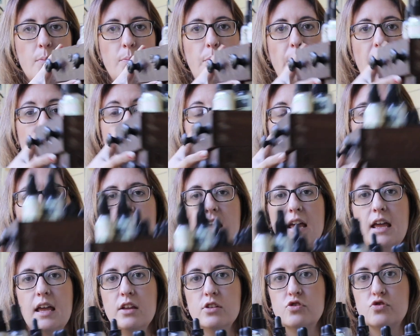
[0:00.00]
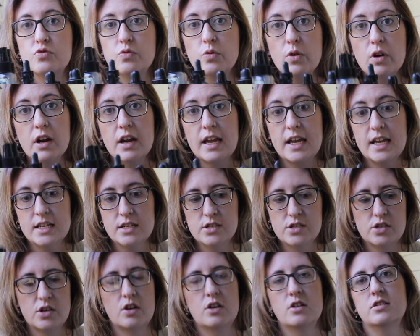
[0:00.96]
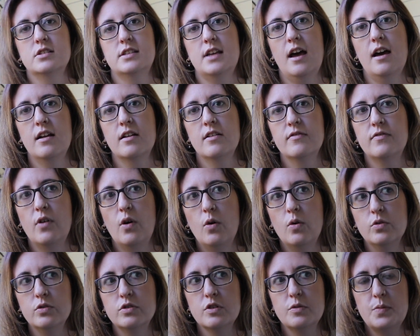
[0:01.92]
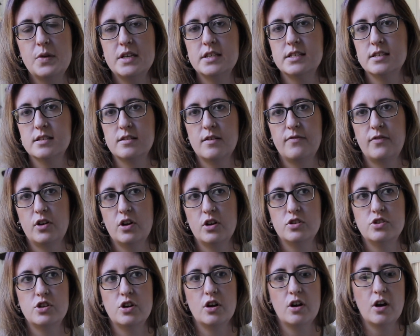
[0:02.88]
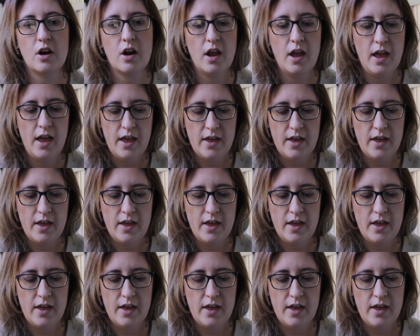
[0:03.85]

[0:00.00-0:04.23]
But drawer inserts out of older pieces of furniture